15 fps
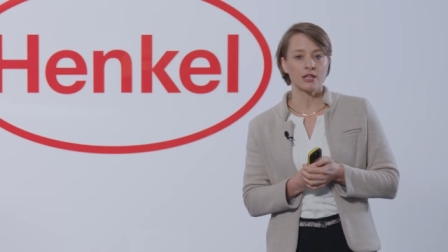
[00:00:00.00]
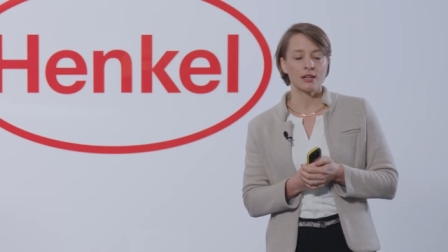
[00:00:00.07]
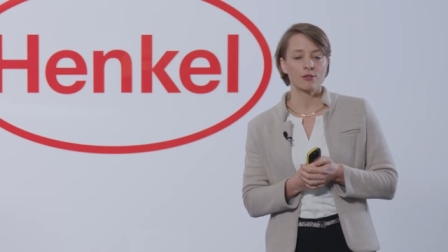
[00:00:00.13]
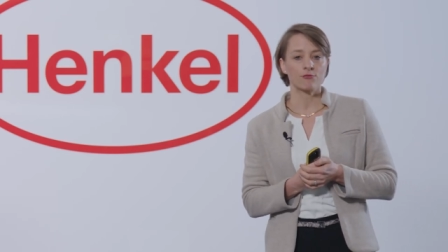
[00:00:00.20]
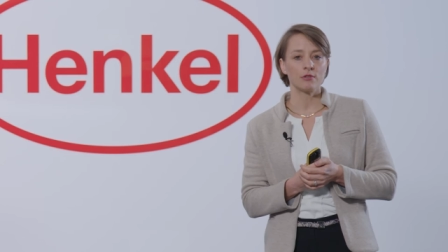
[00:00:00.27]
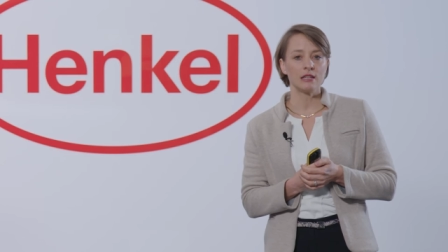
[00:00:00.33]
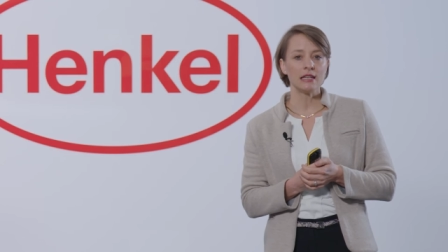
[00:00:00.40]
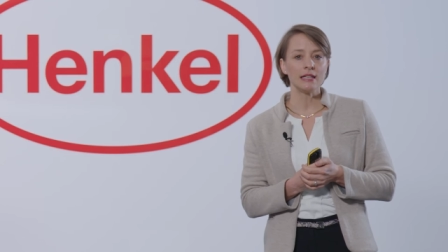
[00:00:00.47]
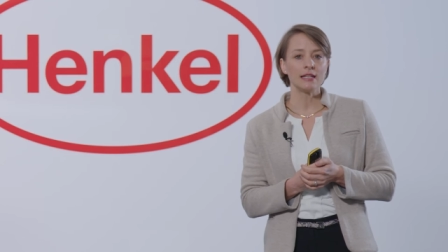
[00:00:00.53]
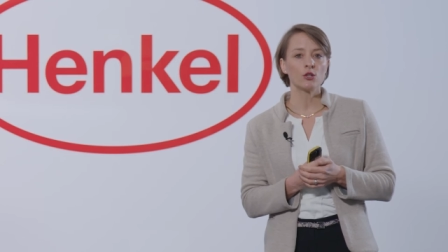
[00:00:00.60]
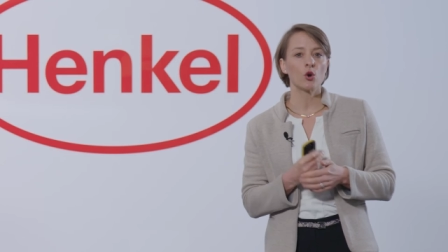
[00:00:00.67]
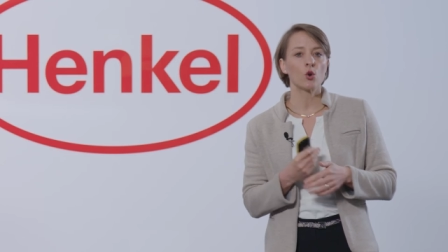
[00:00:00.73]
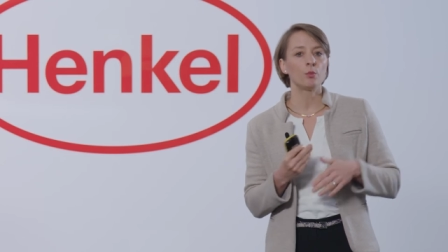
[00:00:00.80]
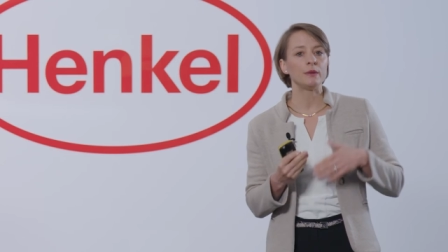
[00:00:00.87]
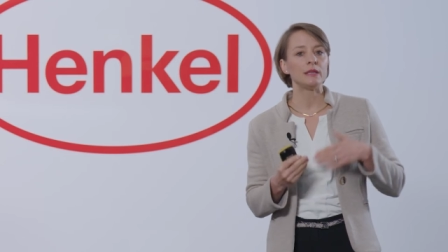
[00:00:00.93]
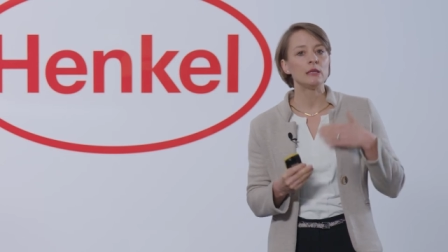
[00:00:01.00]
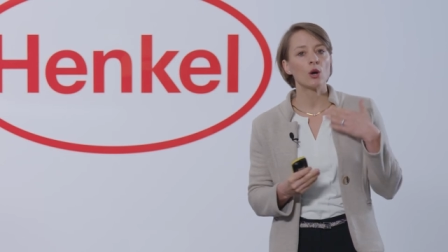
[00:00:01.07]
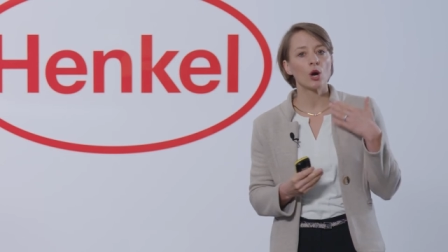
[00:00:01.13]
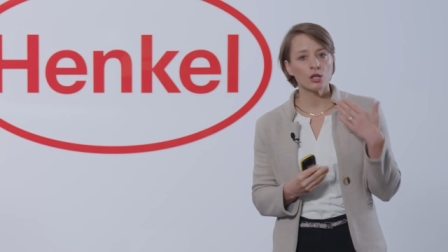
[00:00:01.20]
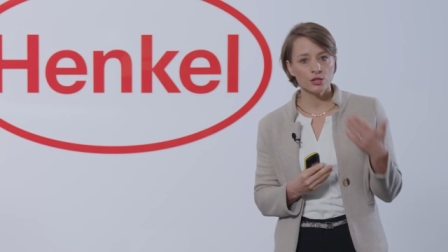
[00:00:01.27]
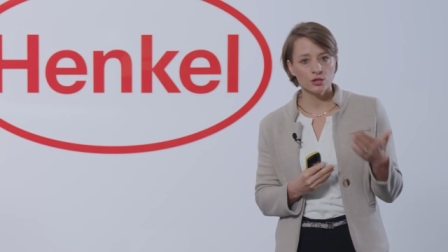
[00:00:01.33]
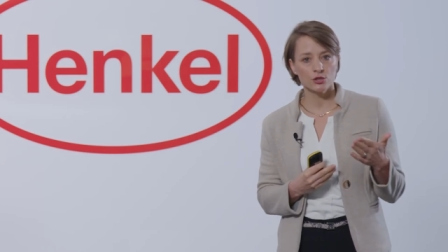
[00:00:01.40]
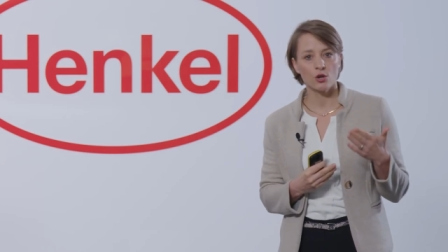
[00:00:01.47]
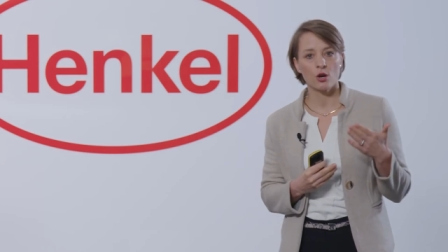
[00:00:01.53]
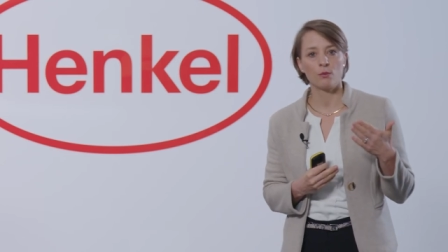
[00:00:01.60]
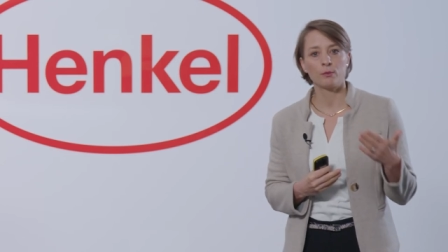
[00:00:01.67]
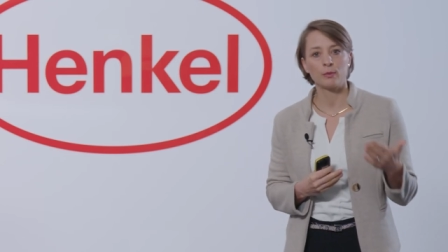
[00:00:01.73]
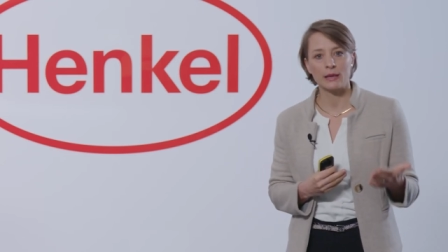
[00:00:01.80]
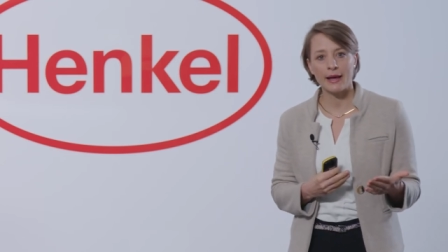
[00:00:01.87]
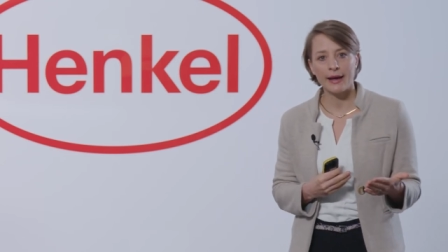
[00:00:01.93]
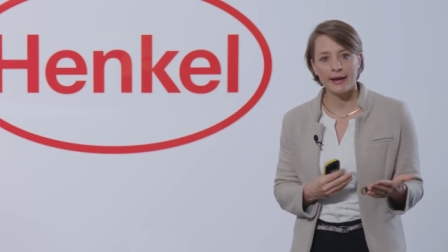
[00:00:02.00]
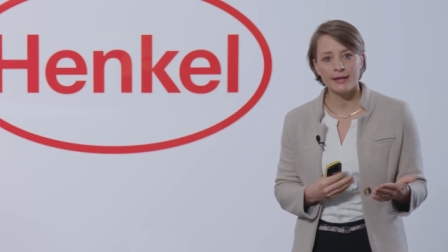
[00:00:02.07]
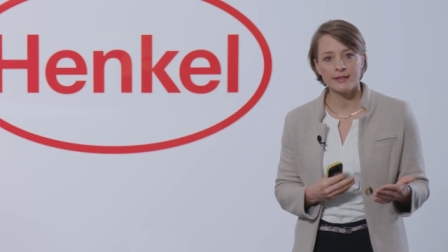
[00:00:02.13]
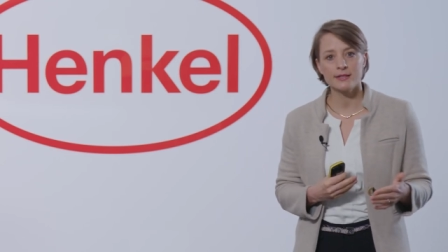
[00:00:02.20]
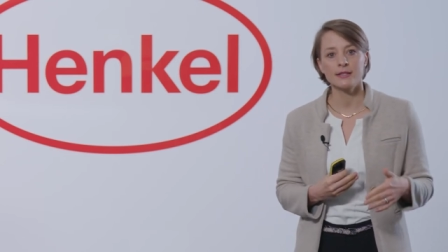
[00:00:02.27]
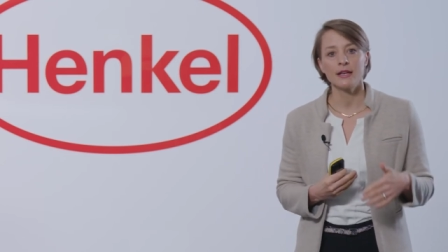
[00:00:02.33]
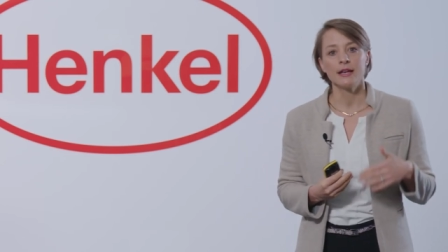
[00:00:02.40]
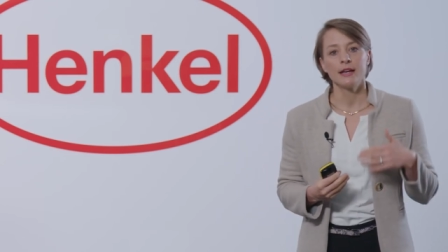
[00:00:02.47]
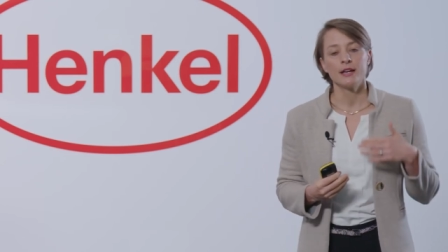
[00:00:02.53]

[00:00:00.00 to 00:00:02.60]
and really go beyond compliance,